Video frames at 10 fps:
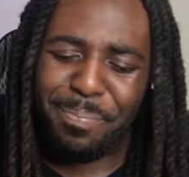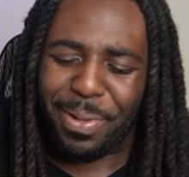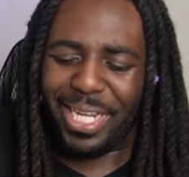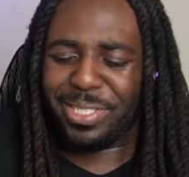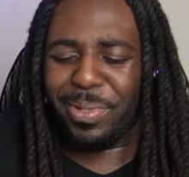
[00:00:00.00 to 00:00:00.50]

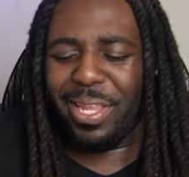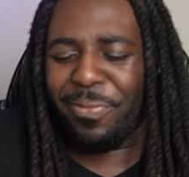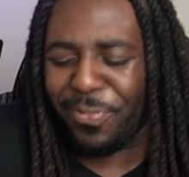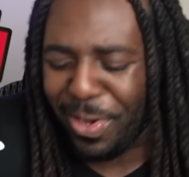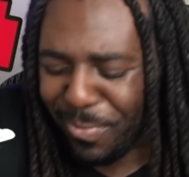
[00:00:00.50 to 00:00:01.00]
bitch? What the
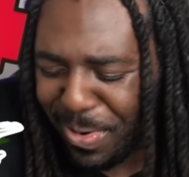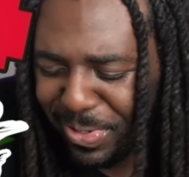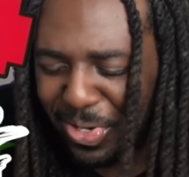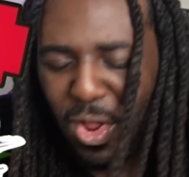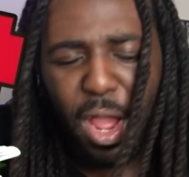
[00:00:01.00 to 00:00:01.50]
fuck
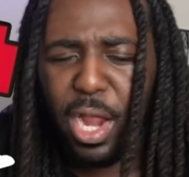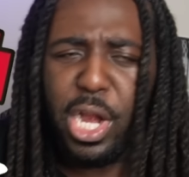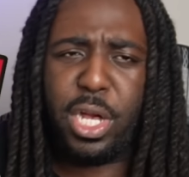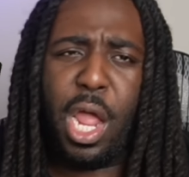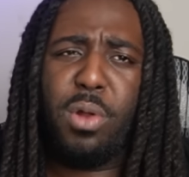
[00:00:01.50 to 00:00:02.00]
wrong an
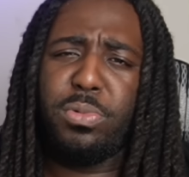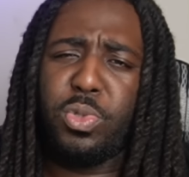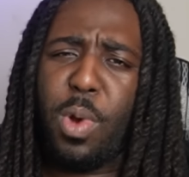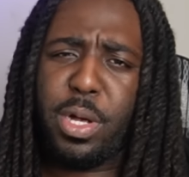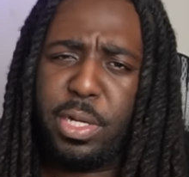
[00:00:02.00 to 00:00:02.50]
accountant's
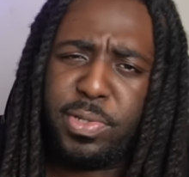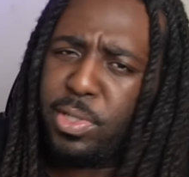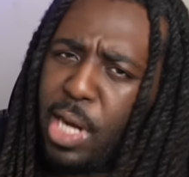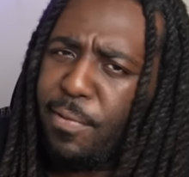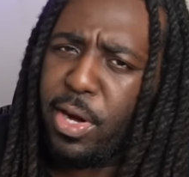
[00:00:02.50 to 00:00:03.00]
work is
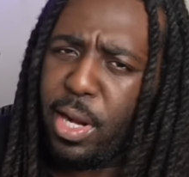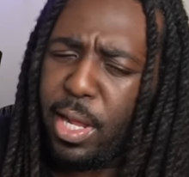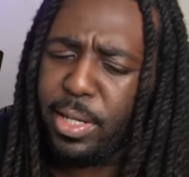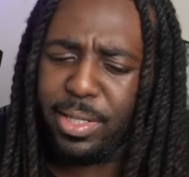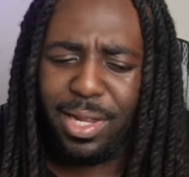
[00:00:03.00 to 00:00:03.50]
never done?
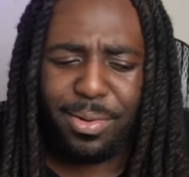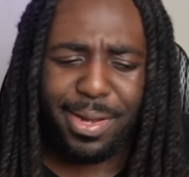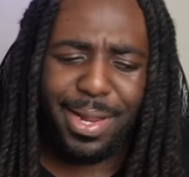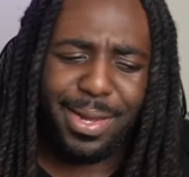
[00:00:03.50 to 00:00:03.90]
I'm back okay.